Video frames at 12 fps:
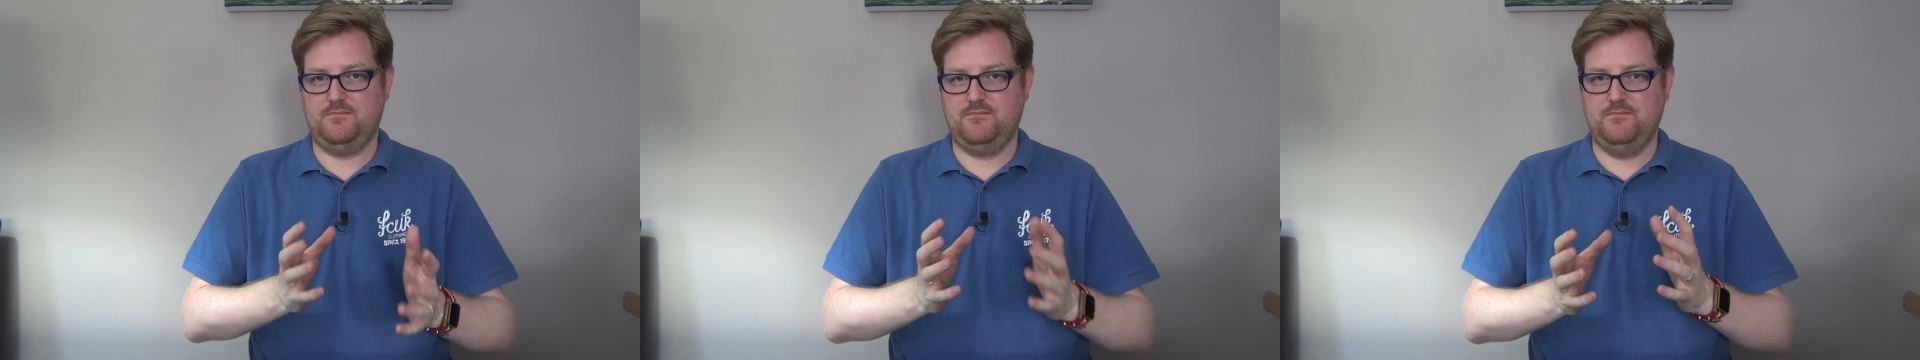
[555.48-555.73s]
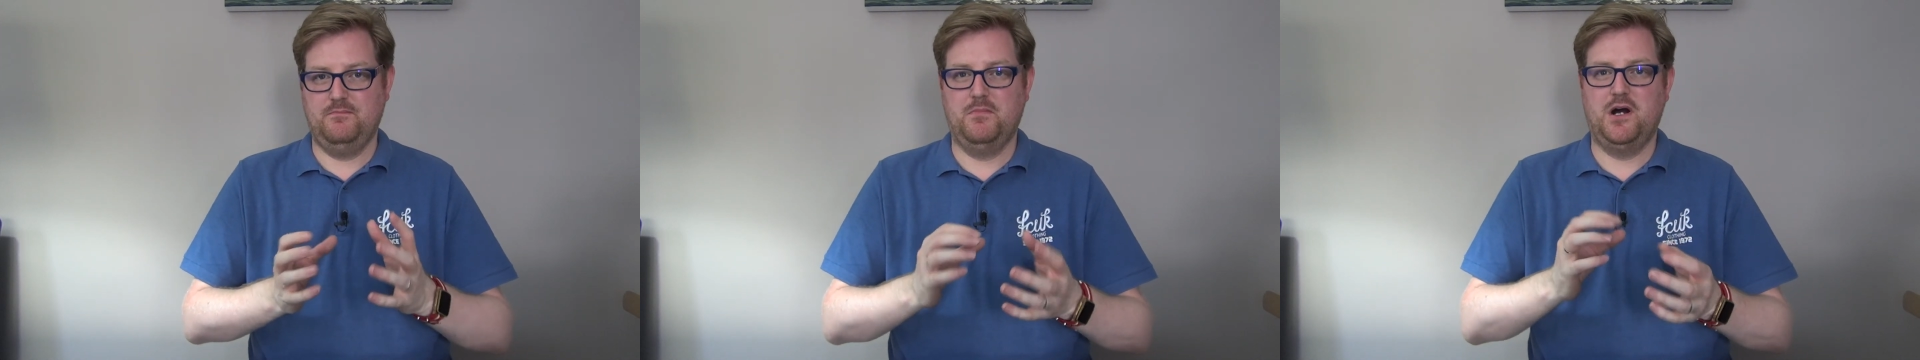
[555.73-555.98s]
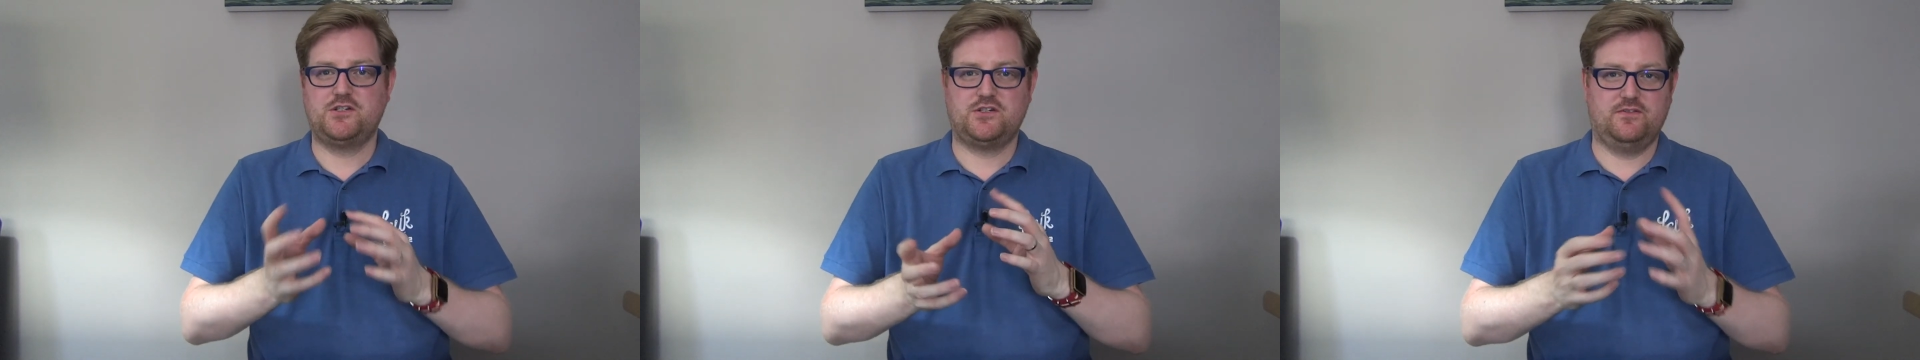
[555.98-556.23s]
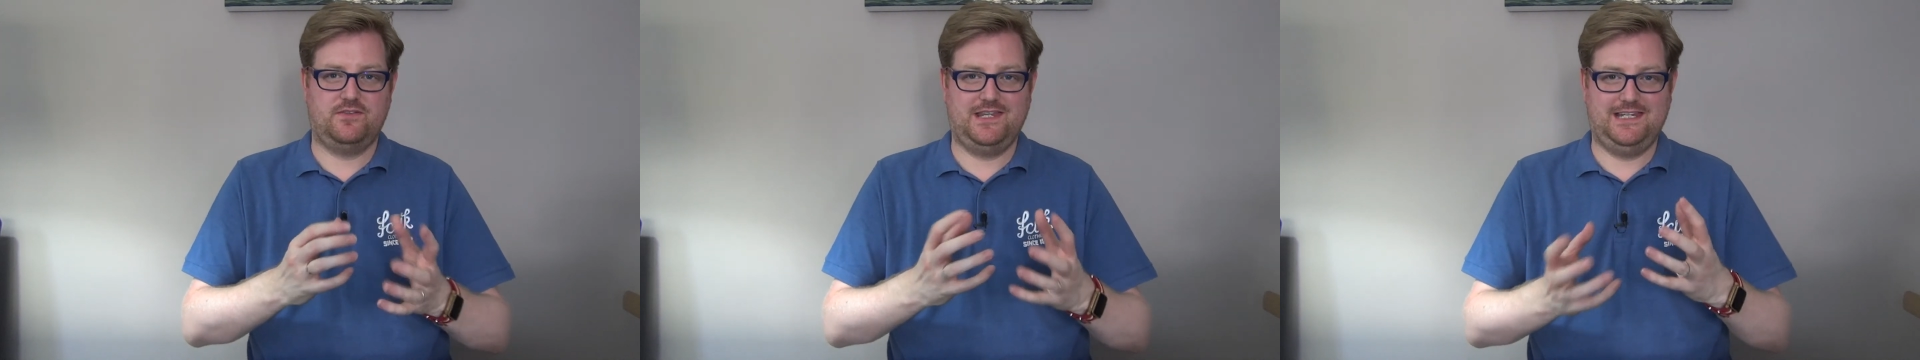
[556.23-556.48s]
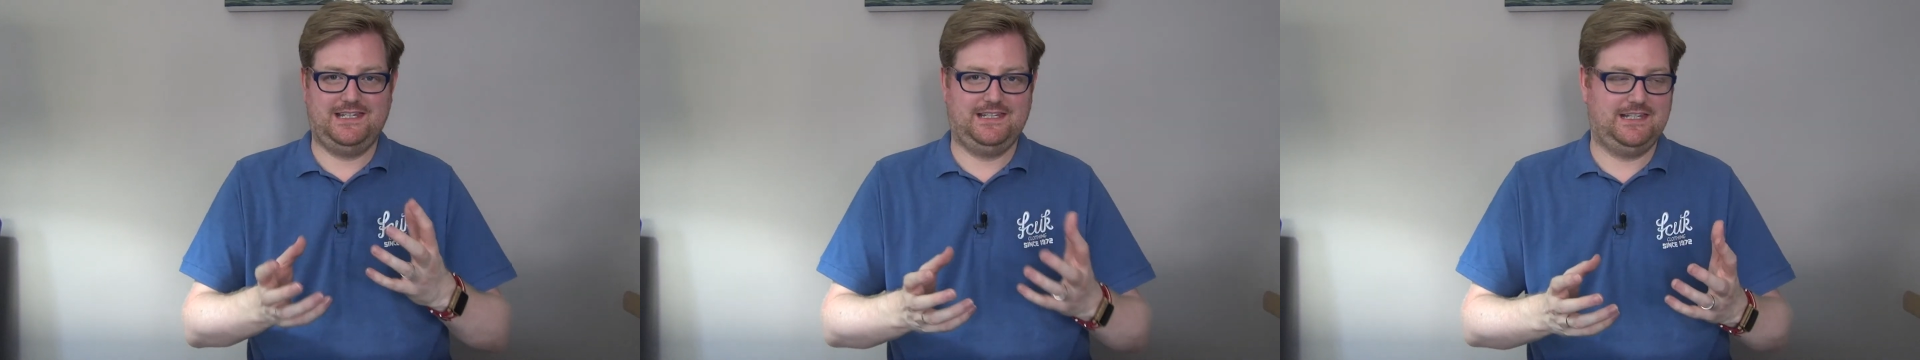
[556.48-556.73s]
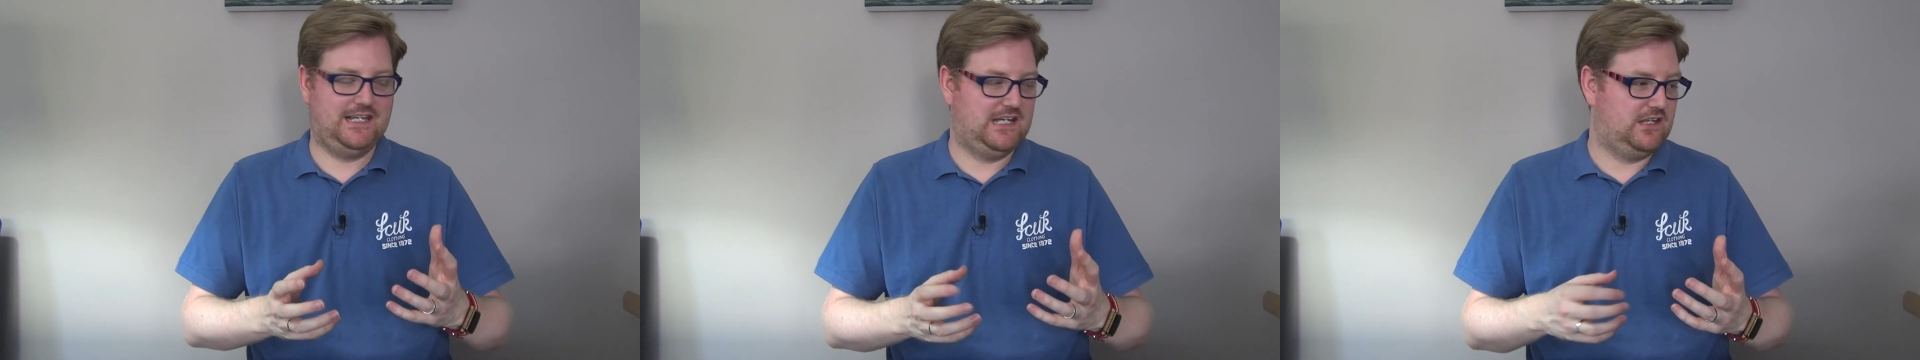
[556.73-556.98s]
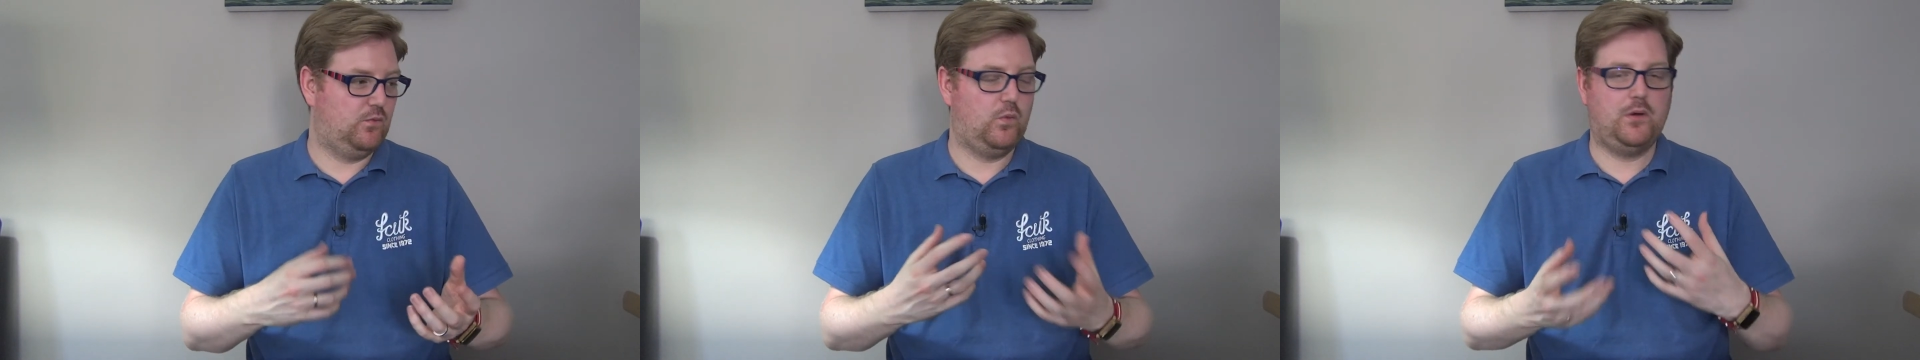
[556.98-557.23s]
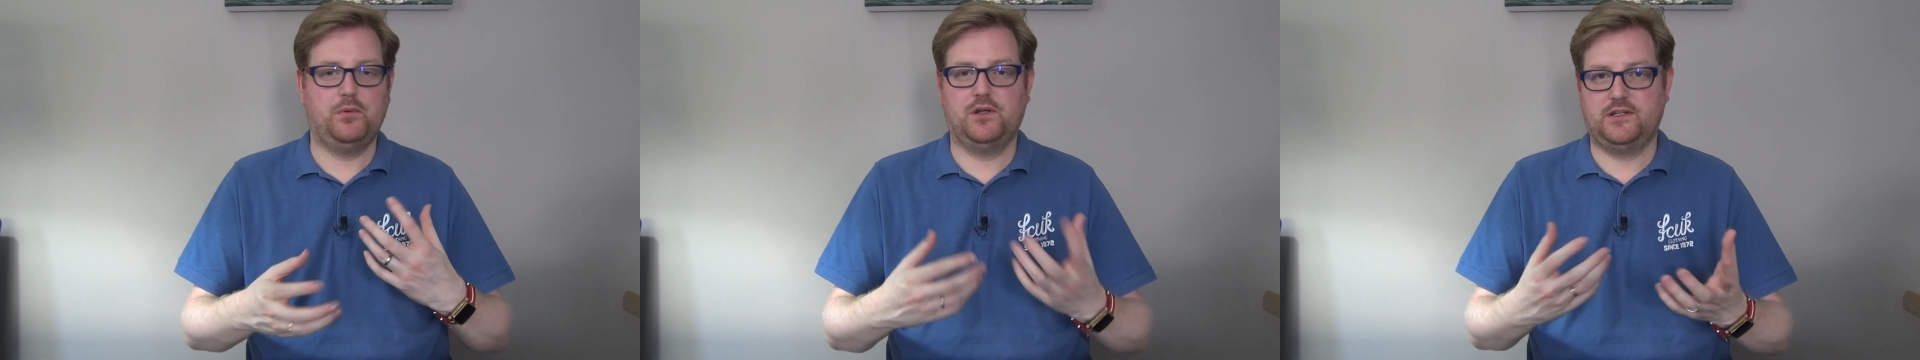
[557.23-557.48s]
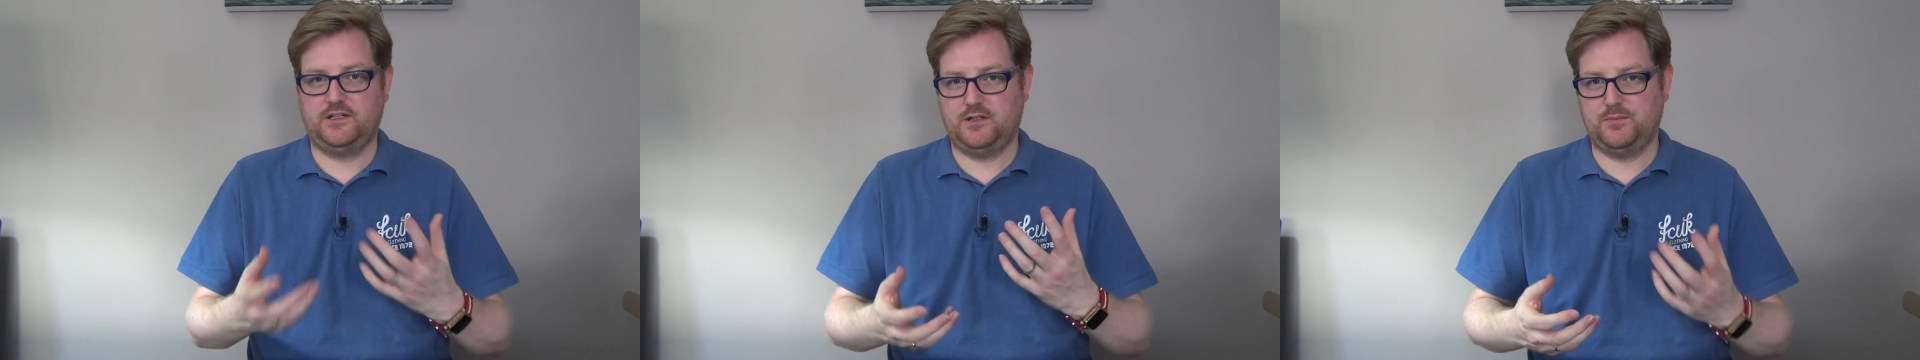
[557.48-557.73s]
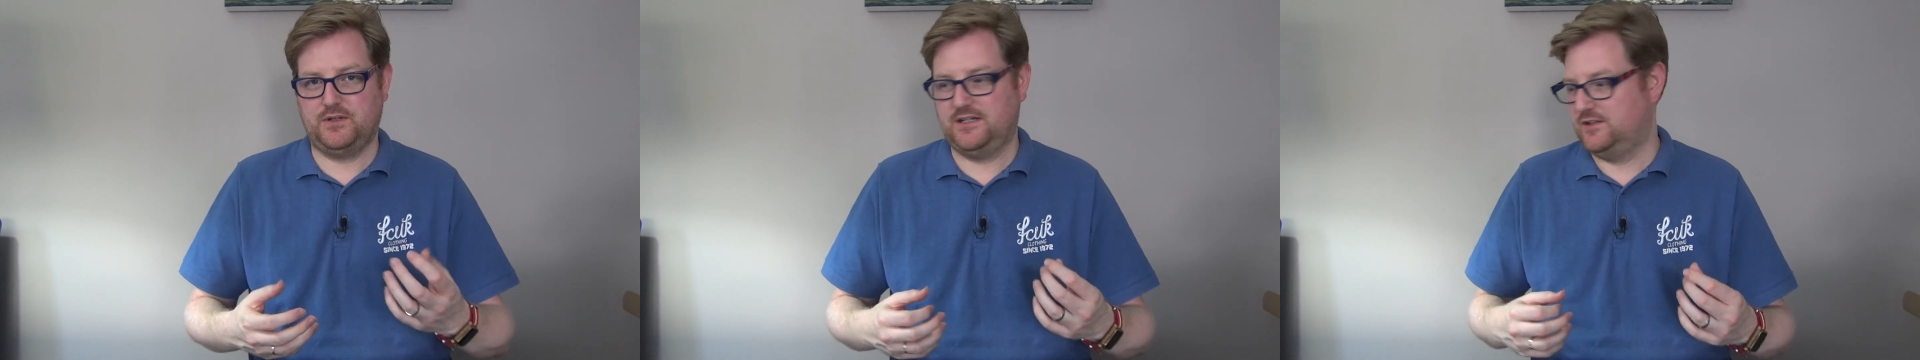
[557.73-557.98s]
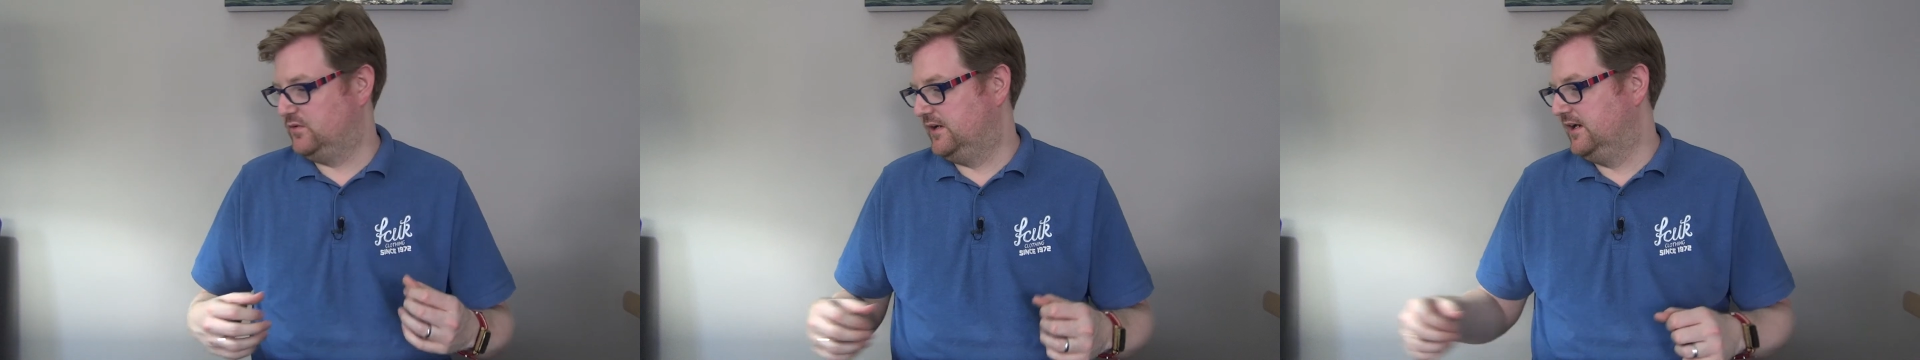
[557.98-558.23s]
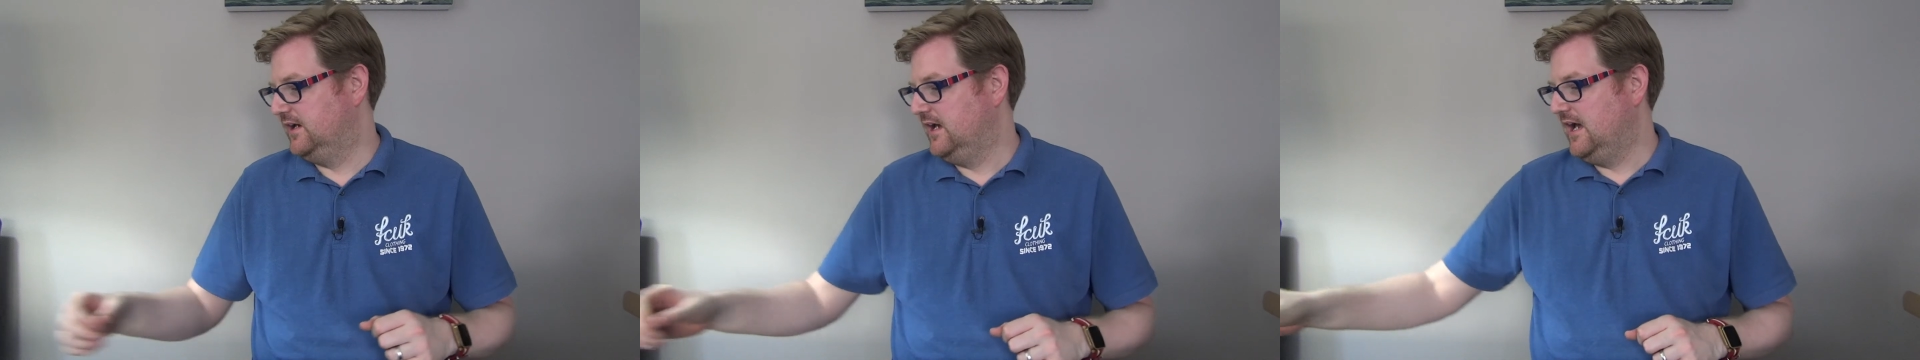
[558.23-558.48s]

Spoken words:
much of the wobble that you can put into it.